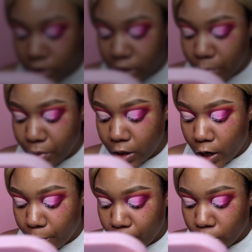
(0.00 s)
to deepen it
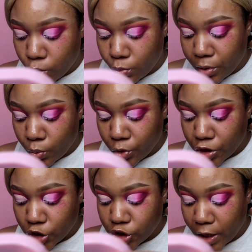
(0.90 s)
up a little bit with
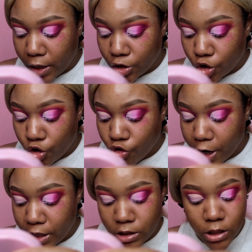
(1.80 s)
the shade
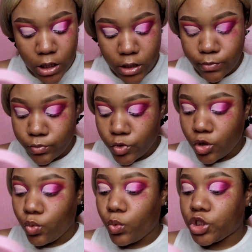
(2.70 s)
Crazy,
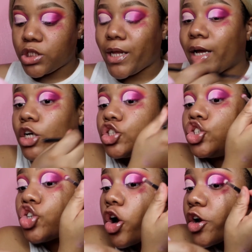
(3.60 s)
which is like a
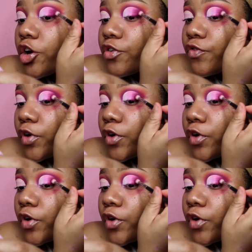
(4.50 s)
darker